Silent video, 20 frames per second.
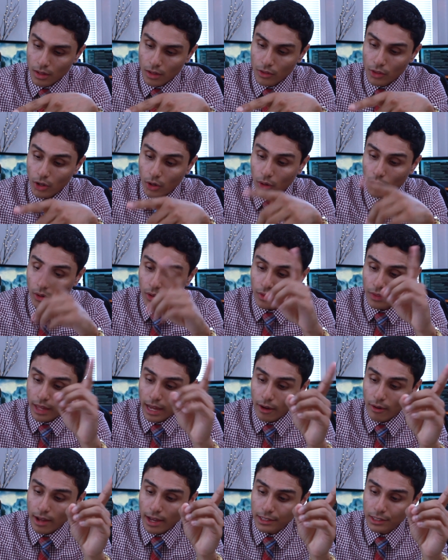though
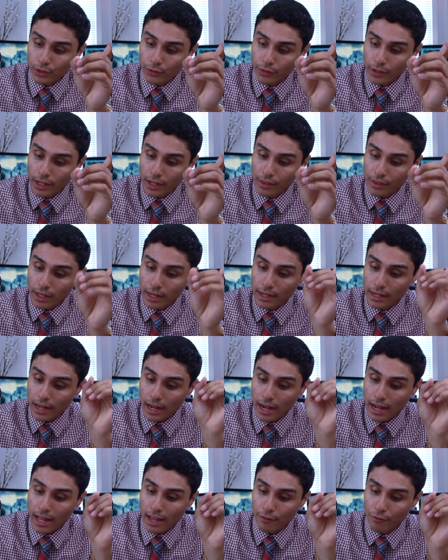thou hast faith, and
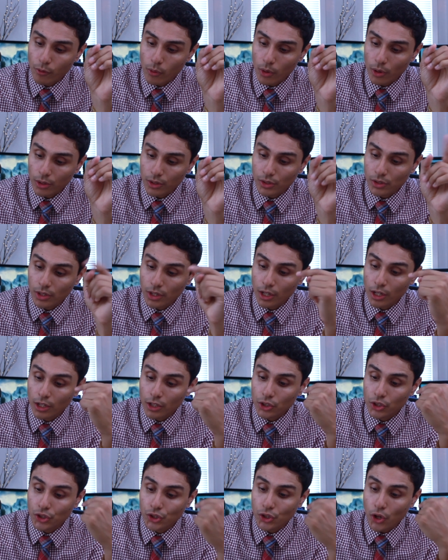I have works,
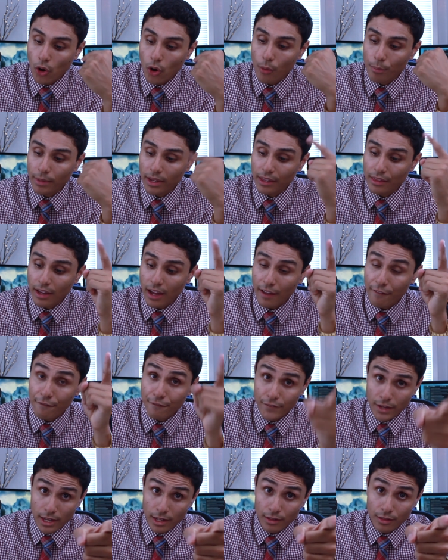show me thy
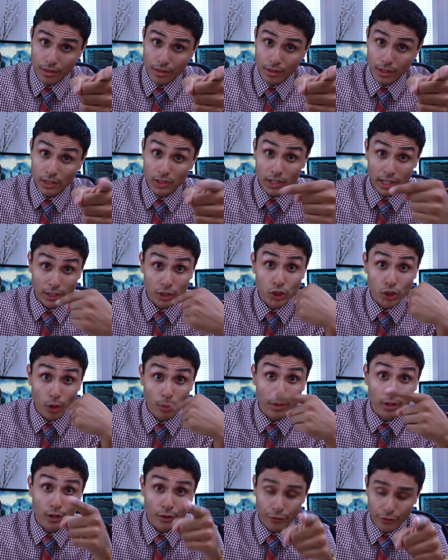faith. He's saying, show
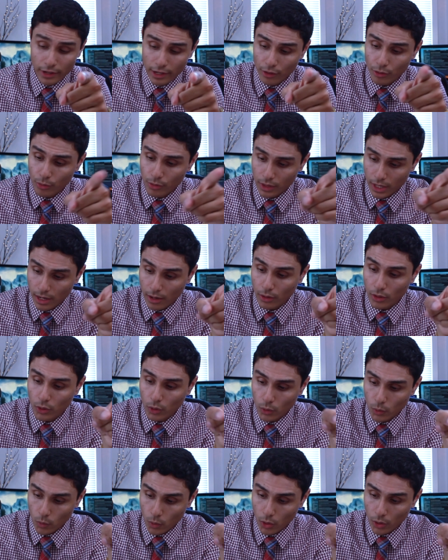me your faith without
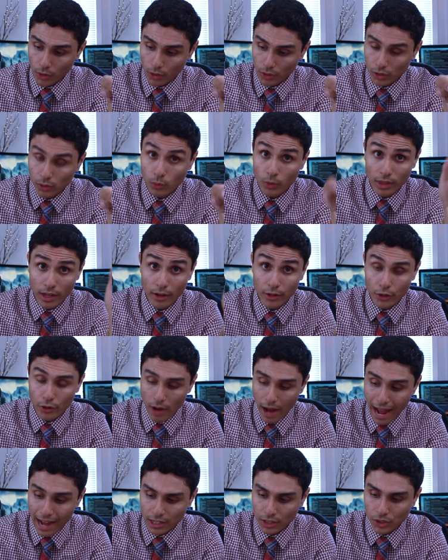your works, without
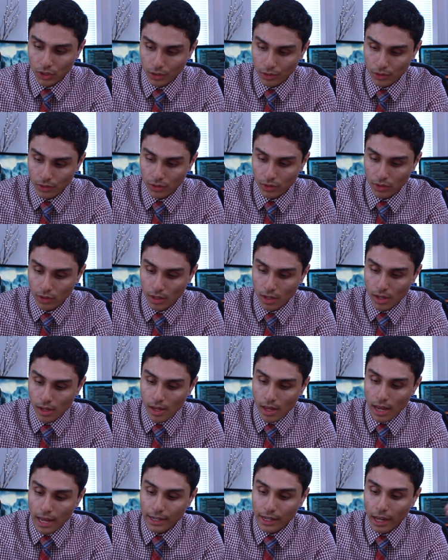your actions,
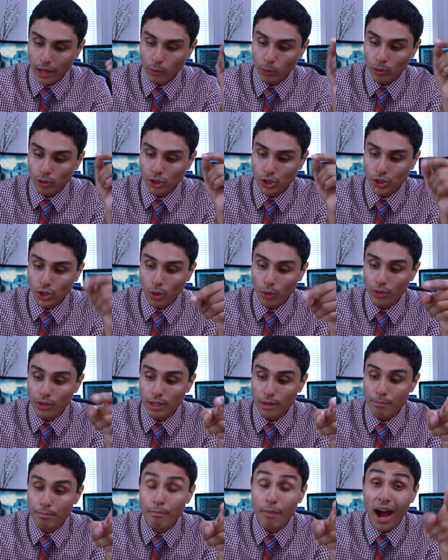and I will show
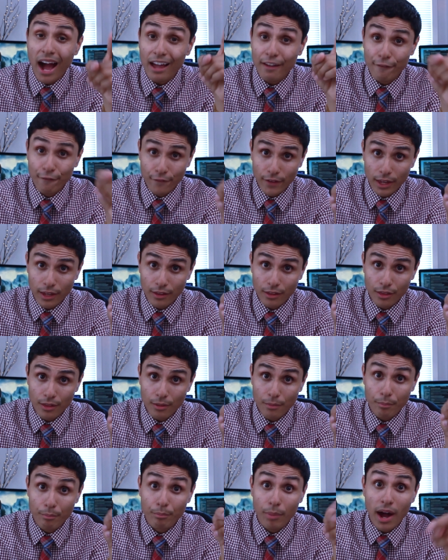thee my faith
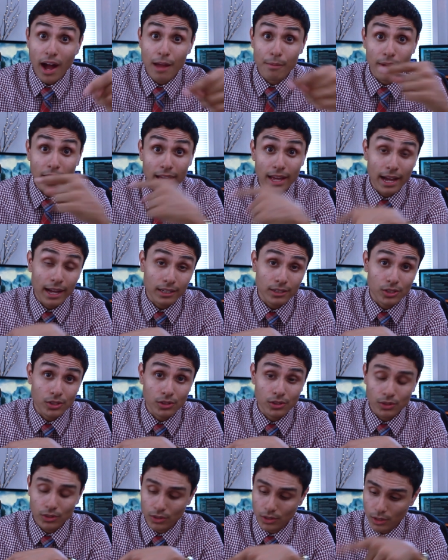by my
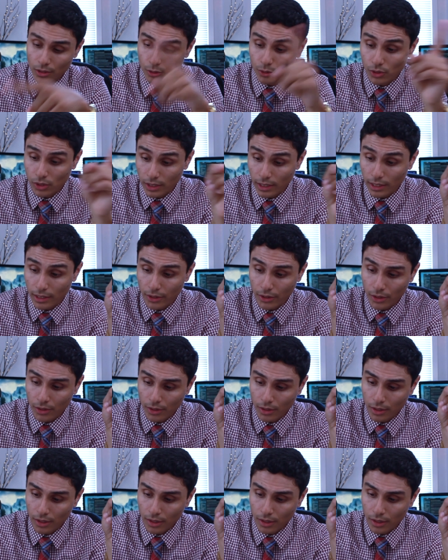actions. You see here?